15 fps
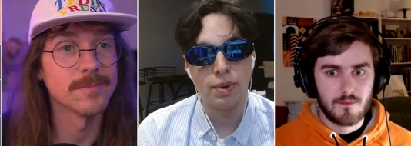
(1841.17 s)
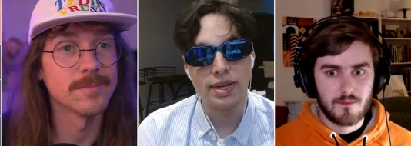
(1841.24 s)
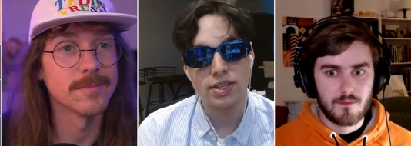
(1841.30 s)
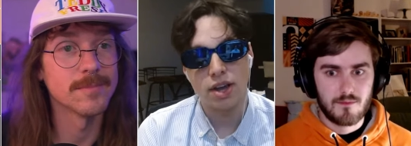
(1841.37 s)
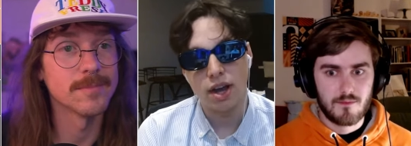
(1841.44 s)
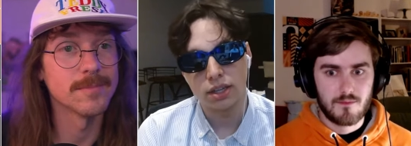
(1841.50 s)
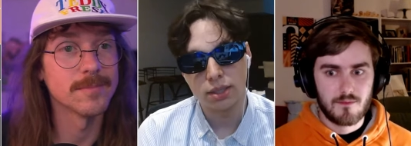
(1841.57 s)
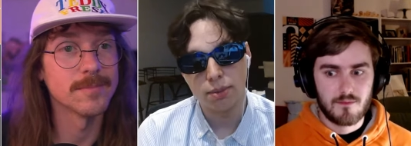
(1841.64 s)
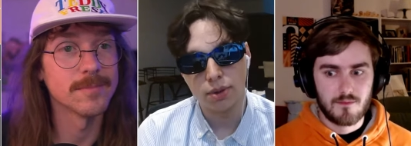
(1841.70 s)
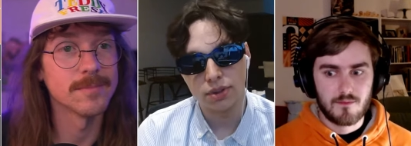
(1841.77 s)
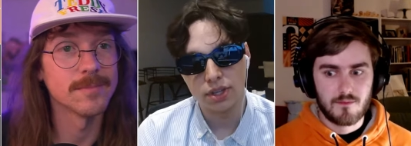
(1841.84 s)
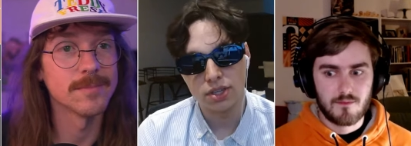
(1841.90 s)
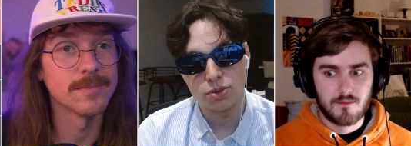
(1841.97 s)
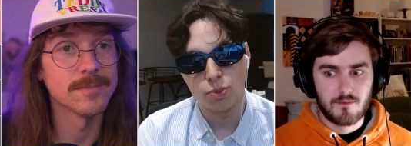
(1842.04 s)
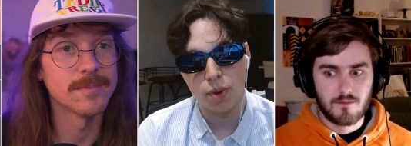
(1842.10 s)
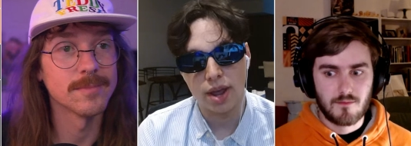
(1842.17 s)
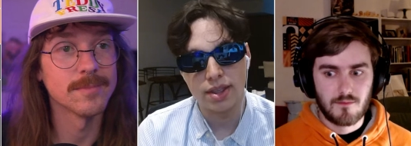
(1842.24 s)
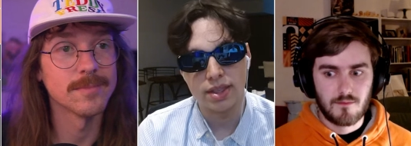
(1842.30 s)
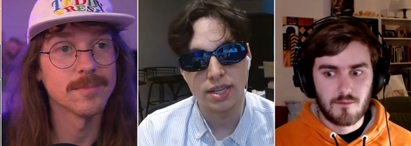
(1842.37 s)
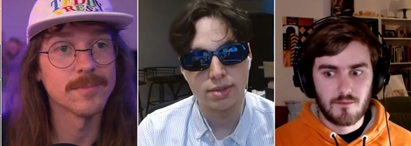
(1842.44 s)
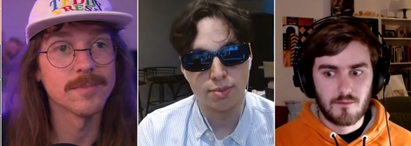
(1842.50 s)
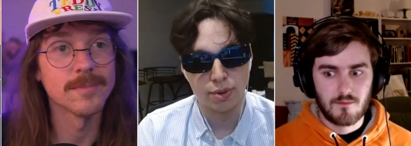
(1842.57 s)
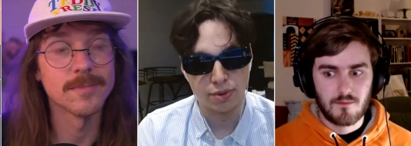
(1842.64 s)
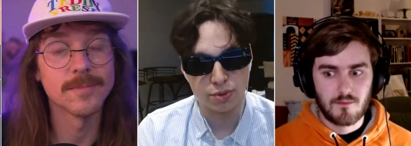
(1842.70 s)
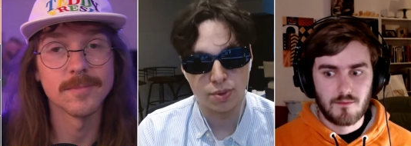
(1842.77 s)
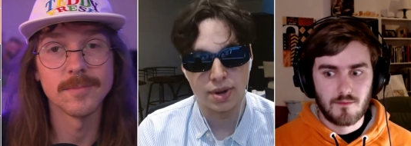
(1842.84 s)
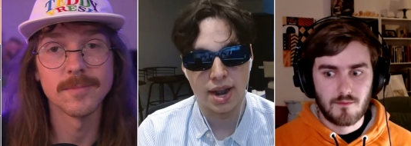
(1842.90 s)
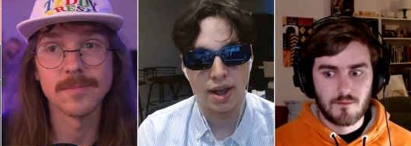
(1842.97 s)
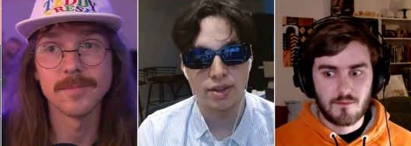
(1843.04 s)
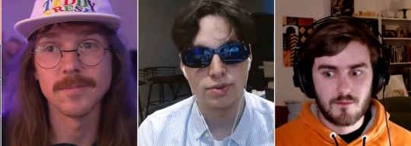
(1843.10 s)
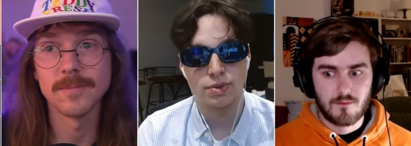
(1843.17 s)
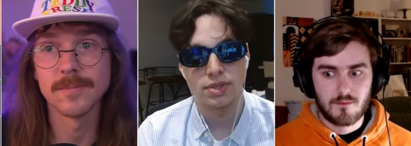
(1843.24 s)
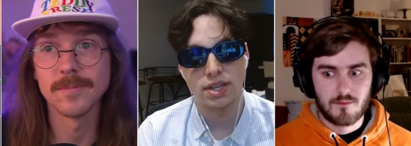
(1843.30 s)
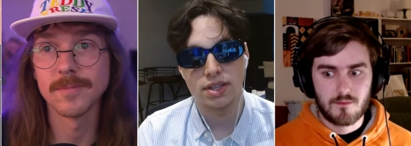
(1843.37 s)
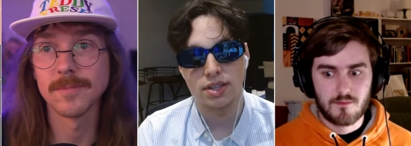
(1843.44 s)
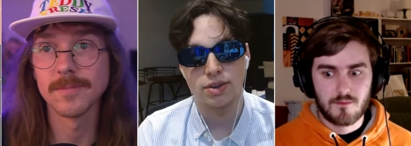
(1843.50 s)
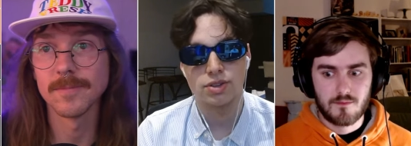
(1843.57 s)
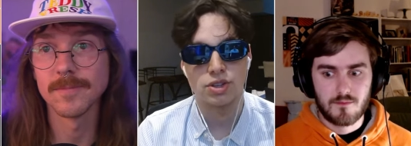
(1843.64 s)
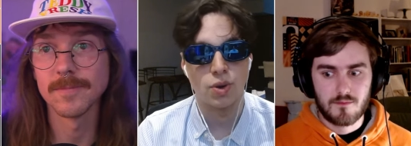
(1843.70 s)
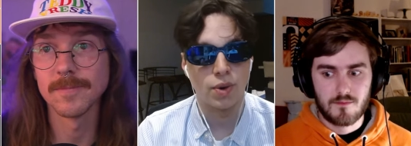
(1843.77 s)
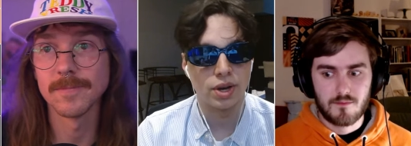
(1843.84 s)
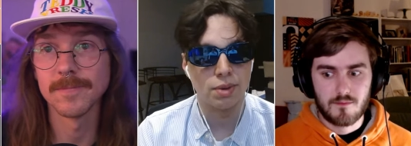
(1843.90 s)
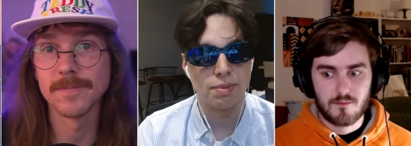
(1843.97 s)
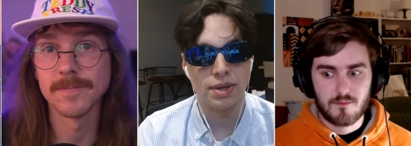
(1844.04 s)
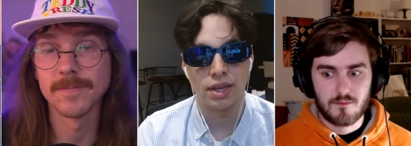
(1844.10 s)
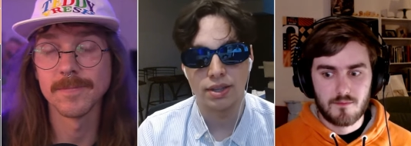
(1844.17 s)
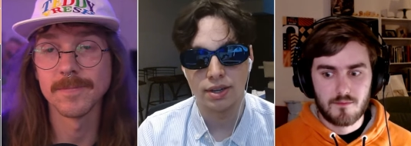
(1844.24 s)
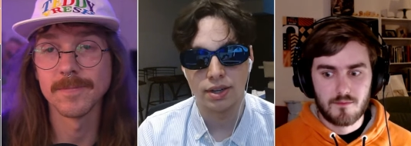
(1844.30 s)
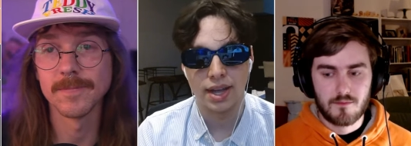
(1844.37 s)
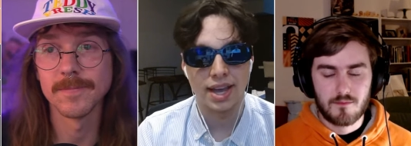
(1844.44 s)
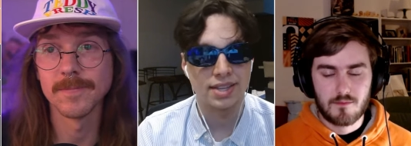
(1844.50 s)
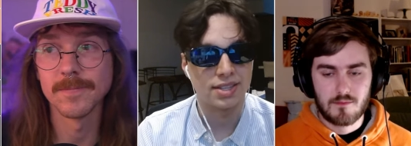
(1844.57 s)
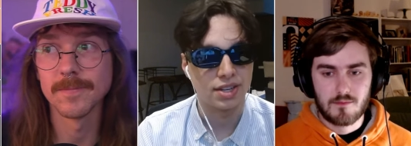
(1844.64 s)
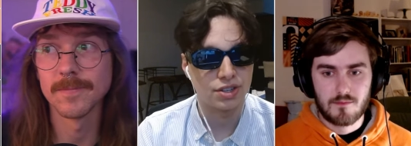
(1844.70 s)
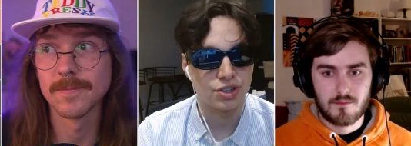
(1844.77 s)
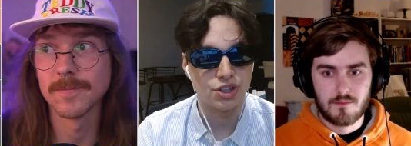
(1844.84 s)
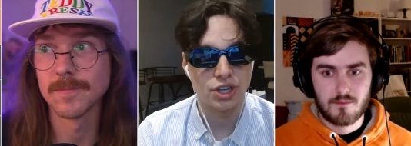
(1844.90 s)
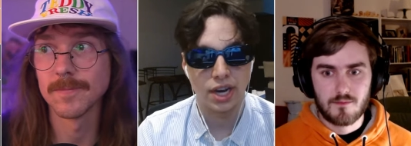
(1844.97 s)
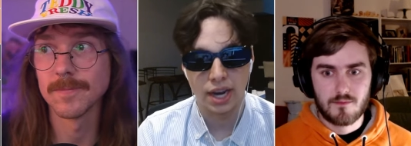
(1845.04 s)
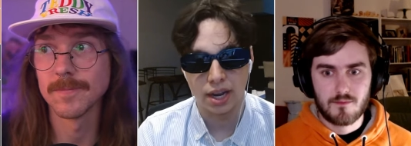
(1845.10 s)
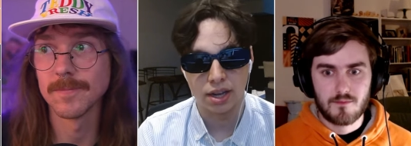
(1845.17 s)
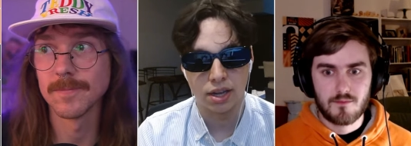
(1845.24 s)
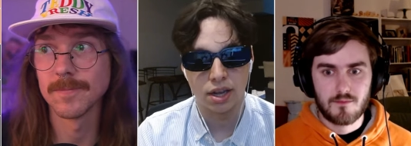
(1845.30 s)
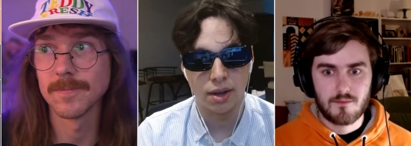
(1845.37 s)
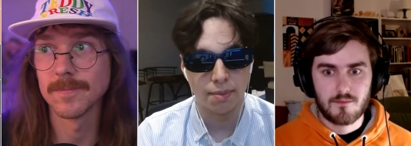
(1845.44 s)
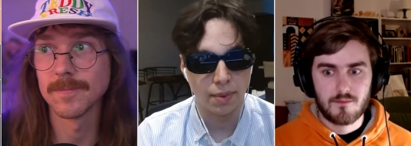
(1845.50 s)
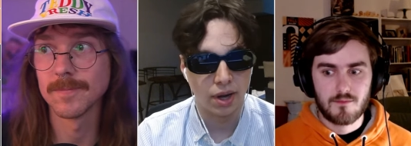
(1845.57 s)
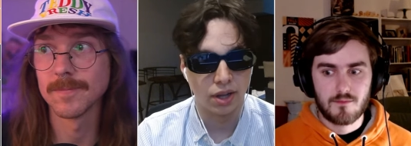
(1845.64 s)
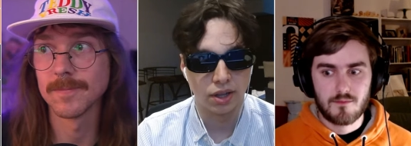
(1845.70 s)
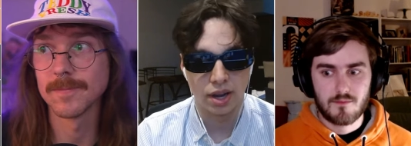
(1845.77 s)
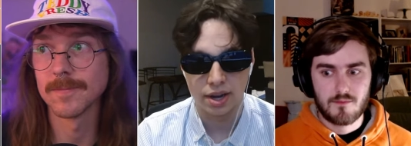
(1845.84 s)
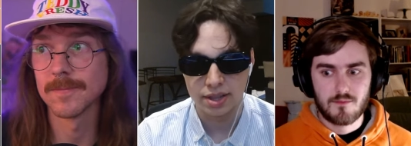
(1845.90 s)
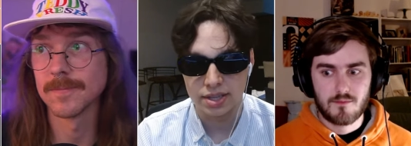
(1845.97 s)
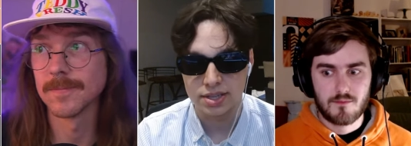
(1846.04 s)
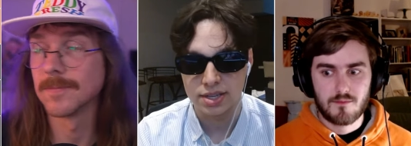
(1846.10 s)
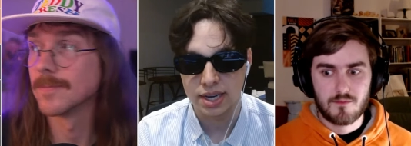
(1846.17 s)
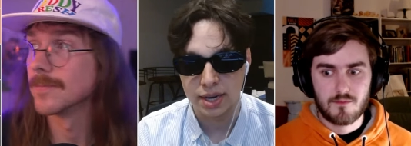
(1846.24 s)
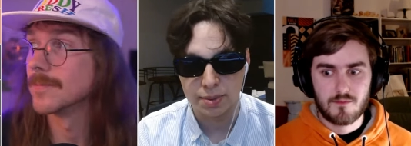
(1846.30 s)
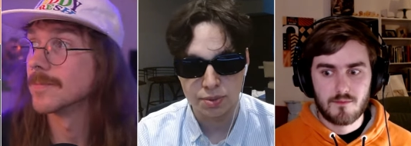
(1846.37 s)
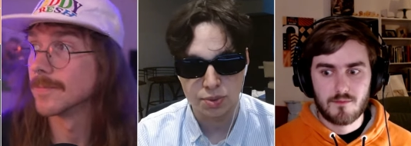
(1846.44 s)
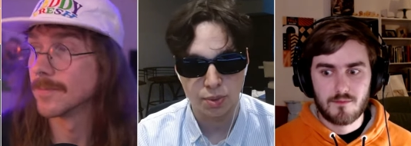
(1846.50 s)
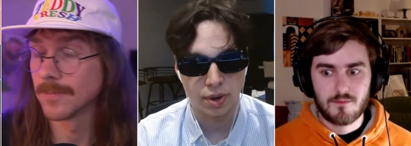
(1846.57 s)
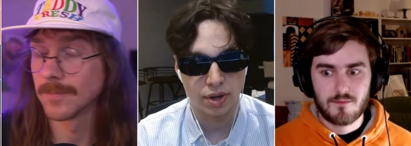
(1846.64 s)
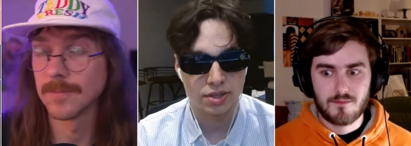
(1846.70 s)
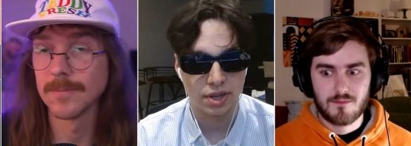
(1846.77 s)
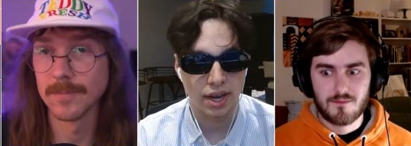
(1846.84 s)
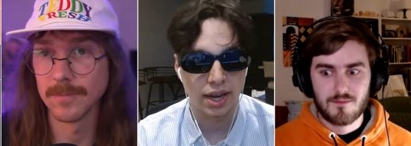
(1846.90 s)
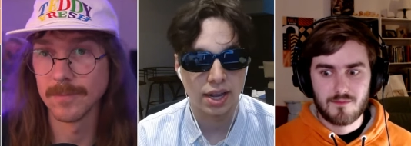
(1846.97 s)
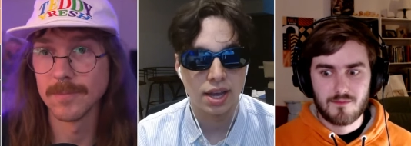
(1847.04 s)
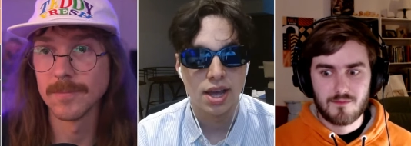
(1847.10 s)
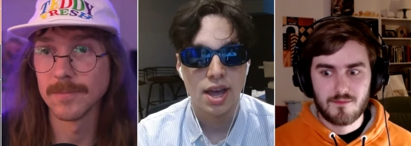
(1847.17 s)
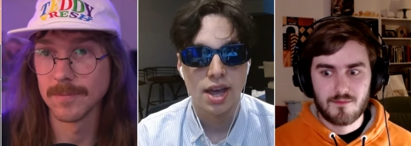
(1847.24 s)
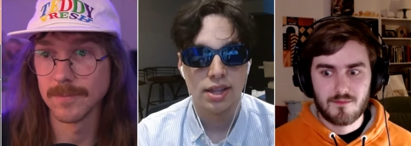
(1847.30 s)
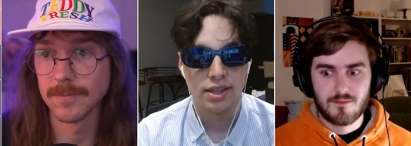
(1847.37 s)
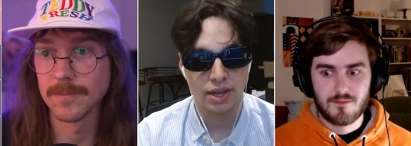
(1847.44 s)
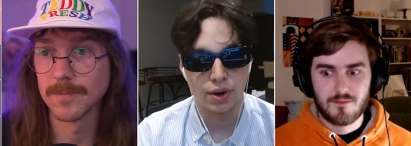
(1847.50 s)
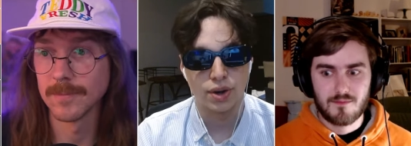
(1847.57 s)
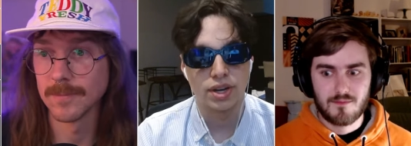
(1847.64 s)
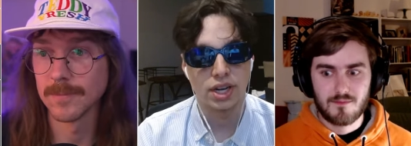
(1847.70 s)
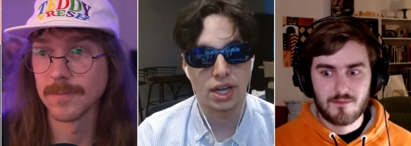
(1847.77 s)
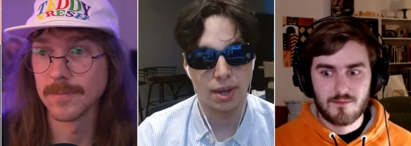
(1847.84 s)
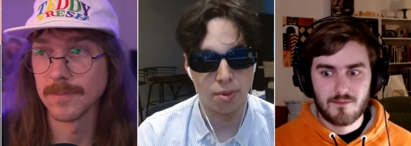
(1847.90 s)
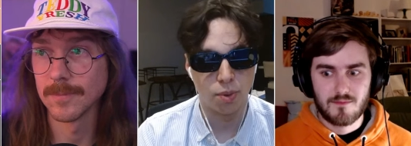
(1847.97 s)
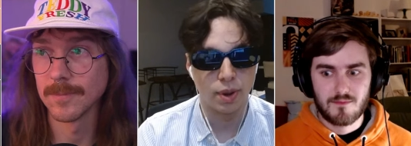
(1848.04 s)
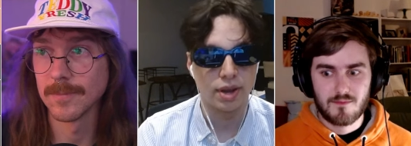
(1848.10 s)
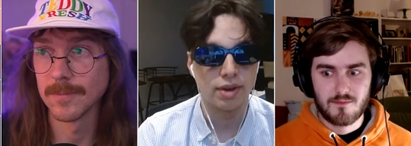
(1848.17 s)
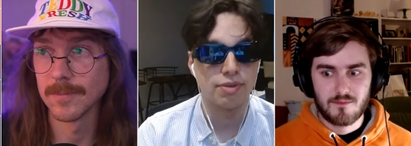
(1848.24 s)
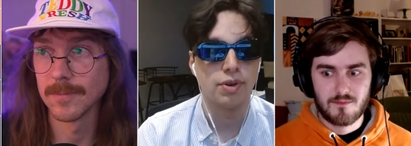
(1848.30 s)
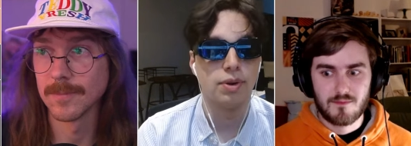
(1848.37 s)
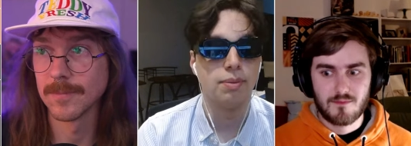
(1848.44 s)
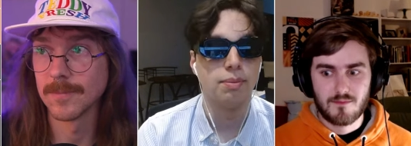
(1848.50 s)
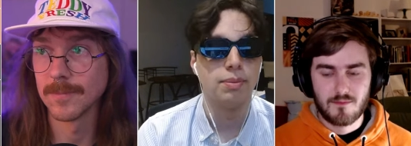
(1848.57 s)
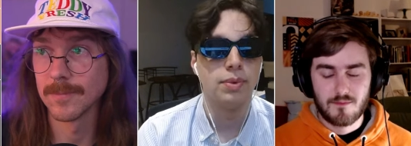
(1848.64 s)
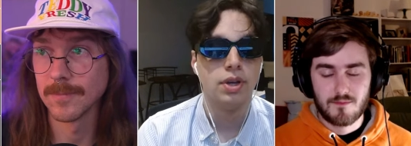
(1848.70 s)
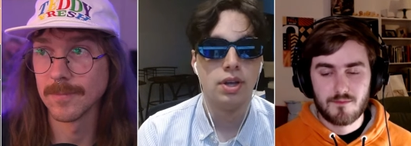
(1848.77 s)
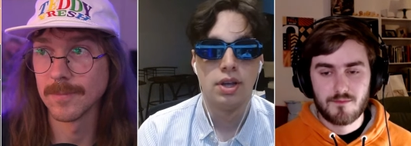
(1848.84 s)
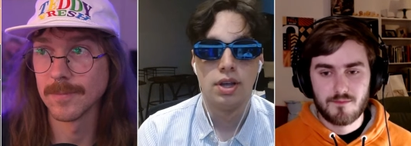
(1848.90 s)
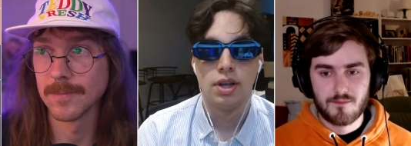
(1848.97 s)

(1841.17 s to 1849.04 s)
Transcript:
Speaker 1: we talked about this when these moves were announced was that there's going to be a little SSGing among a lot of these teams where it's like they're going to come away from